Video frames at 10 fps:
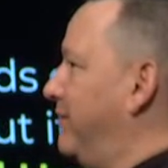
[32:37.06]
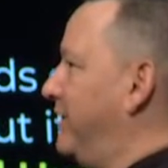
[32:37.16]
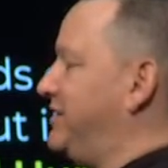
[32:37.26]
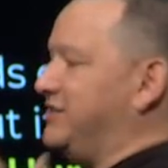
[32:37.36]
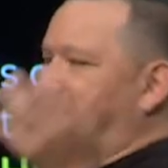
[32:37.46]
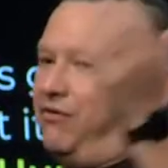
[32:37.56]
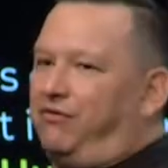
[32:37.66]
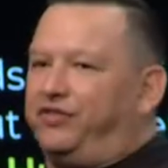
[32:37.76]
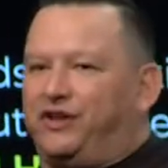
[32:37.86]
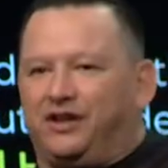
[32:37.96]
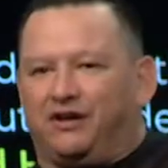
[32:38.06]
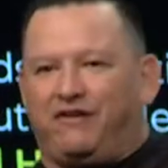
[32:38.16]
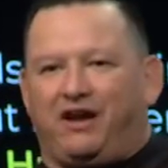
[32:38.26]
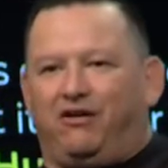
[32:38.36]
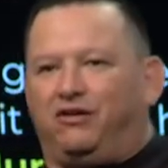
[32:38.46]
It's this whole thing of
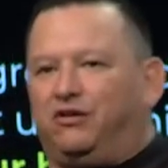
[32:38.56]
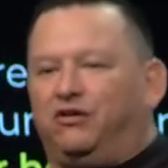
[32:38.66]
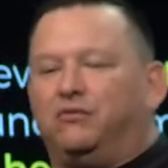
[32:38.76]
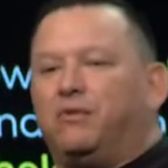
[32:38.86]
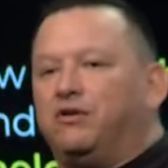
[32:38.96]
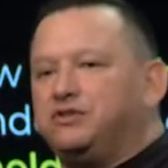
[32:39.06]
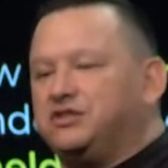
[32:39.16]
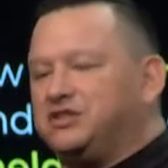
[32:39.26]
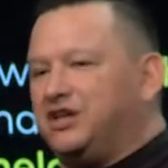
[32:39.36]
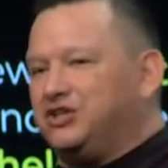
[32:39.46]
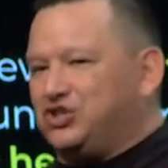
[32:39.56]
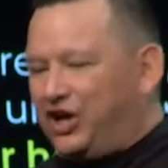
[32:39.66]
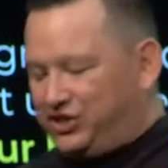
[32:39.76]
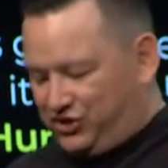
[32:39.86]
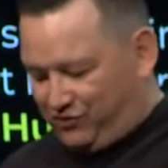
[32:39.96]
Aaron, Hur, Moses, and
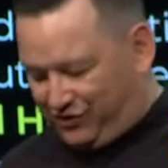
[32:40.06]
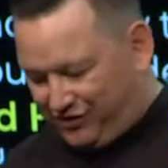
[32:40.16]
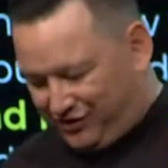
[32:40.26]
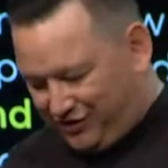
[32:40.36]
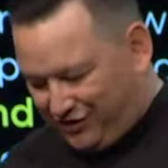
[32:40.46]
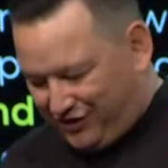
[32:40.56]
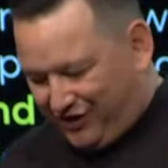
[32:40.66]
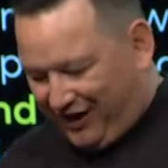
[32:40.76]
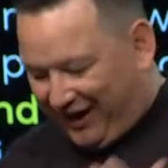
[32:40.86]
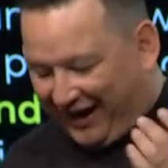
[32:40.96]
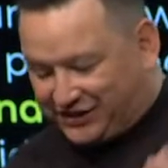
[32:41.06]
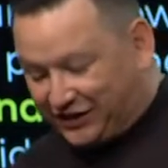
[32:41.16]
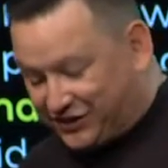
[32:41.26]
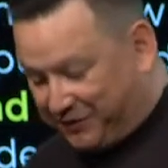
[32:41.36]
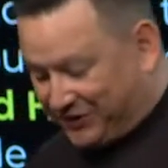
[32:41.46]
Joshua. And I got to
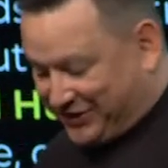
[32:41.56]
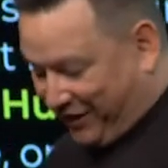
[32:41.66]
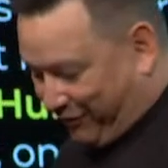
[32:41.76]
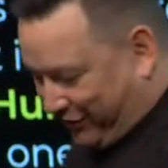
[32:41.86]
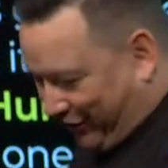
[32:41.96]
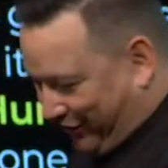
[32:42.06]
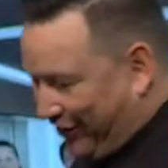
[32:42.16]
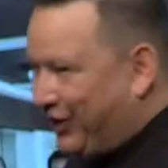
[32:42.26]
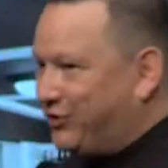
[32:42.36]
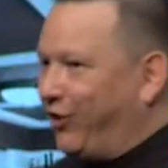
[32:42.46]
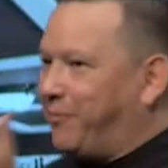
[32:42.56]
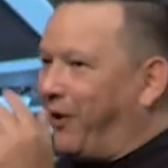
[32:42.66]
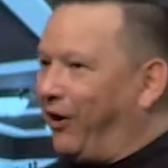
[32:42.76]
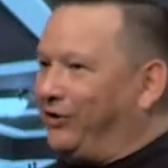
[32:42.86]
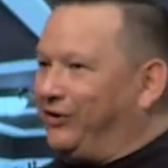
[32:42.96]
experience that through our
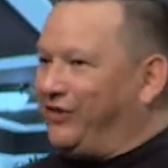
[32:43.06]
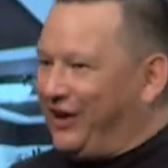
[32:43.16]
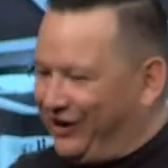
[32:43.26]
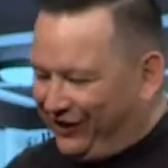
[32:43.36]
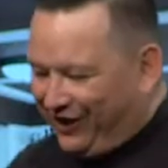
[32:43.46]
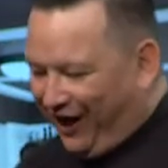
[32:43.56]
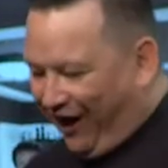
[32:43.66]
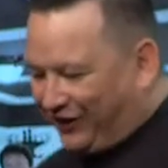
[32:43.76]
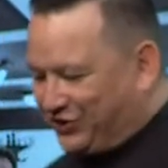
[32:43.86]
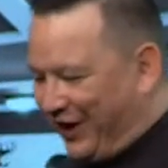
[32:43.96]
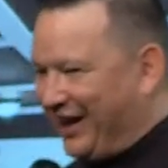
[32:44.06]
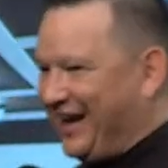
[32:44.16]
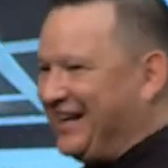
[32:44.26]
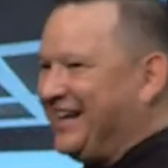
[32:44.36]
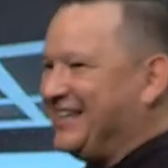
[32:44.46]
partner there, Andre
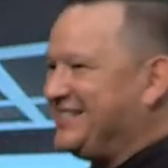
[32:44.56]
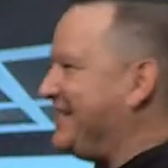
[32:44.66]
and his